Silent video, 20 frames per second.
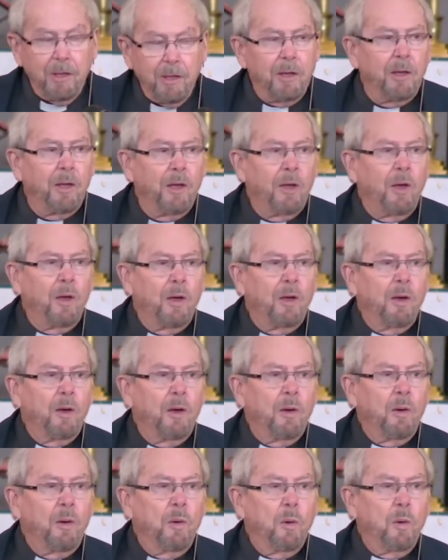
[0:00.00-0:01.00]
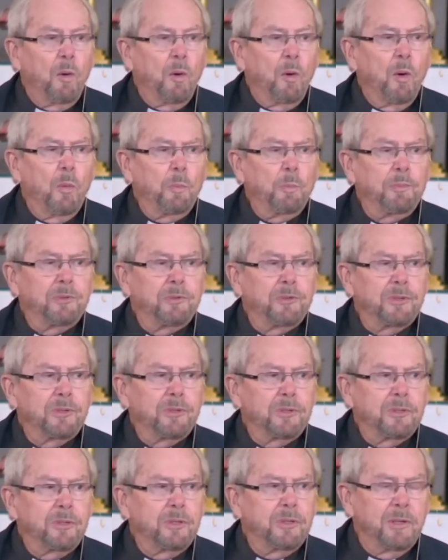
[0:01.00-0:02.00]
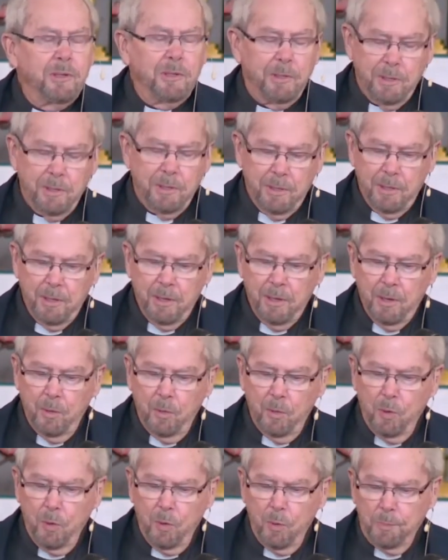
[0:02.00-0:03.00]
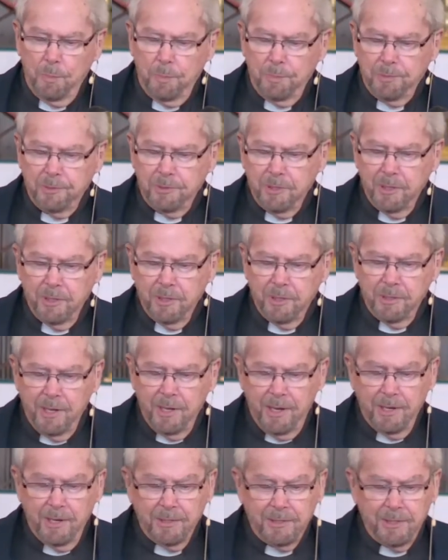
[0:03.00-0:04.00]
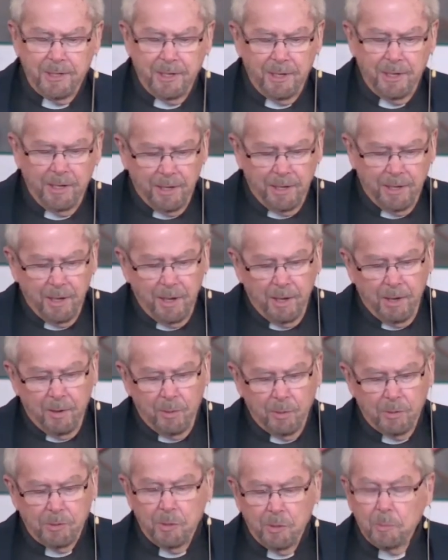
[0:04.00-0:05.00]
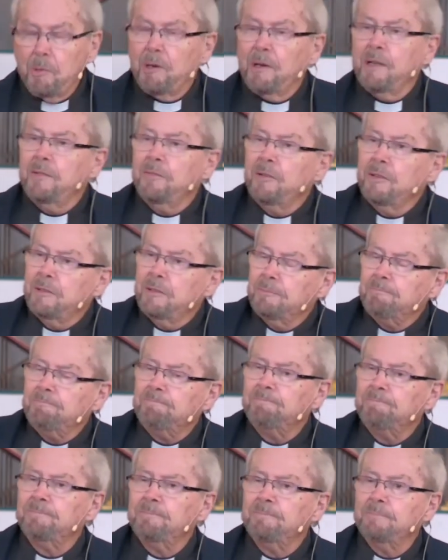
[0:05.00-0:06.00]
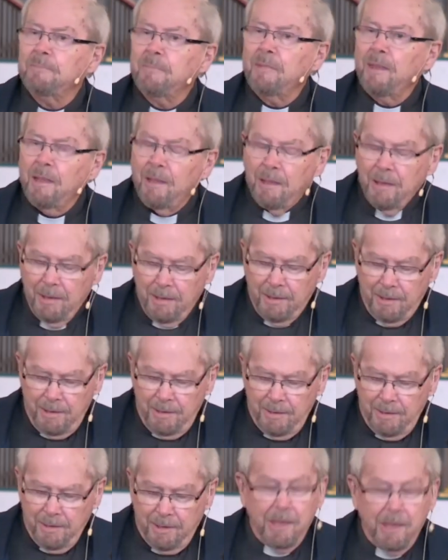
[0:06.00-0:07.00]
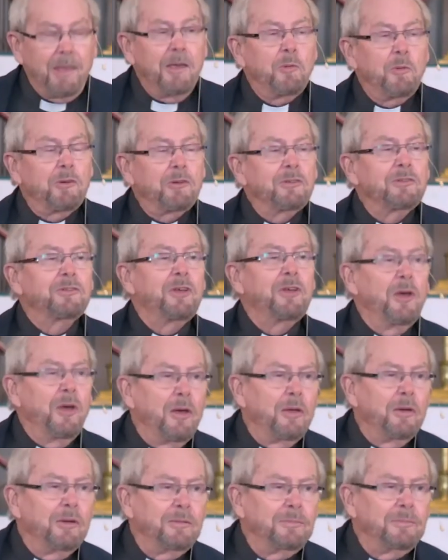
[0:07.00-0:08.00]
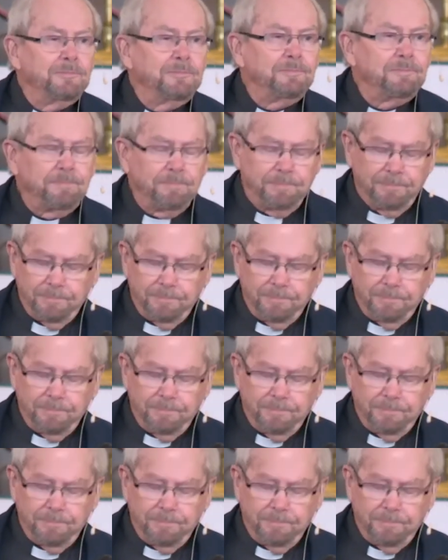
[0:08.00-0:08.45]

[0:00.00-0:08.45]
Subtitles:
and whoops, whoopsie daisy, would you believe it? The key wouldn't turn.